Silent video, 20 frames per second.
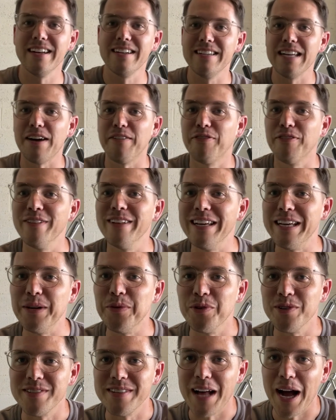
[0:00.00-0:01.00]
definitely
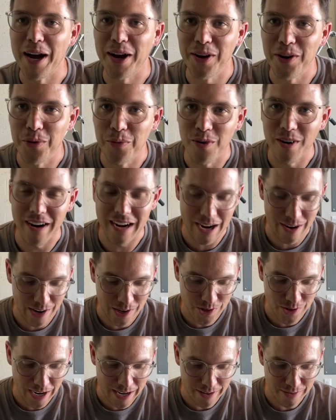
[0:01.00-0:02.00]
was not gonna work out. I
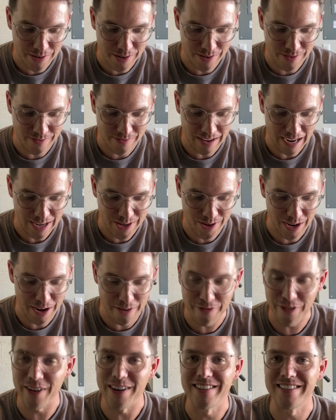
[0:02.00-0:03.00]
tried it
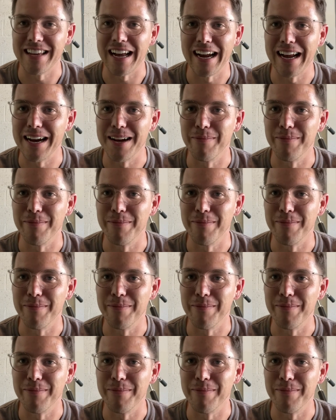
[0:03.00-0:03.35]
for a second.